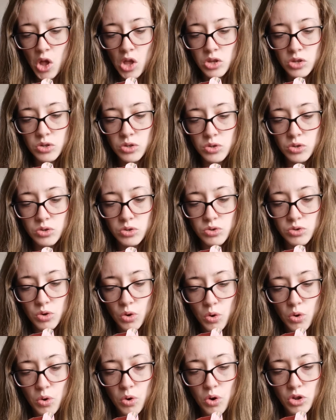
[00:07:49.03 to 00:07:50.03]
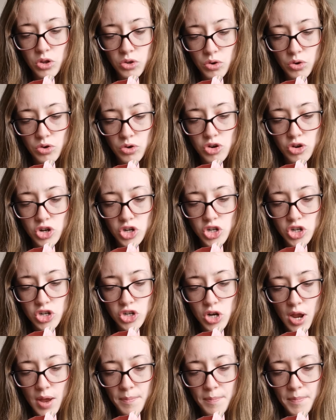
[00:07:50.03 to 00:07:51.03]
Store your
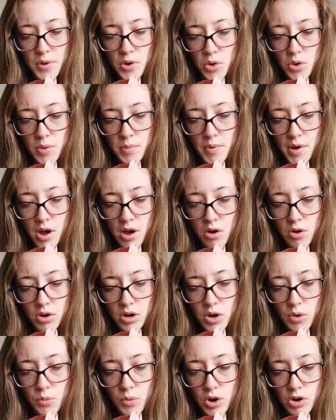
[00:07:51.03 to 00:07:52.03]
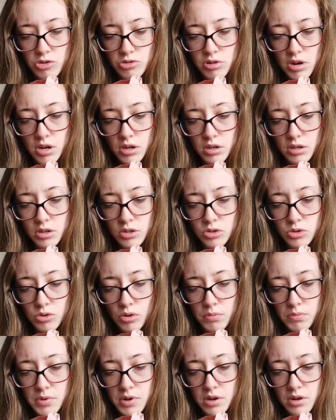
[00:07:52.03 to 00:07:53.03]
shampoo bar on a well-drained
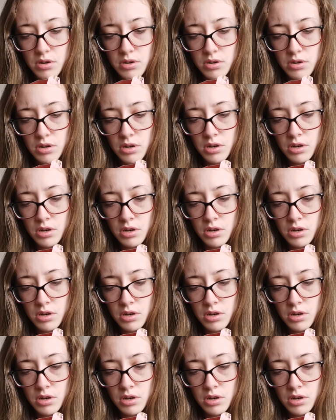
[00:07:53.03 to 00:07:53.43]
soap dish.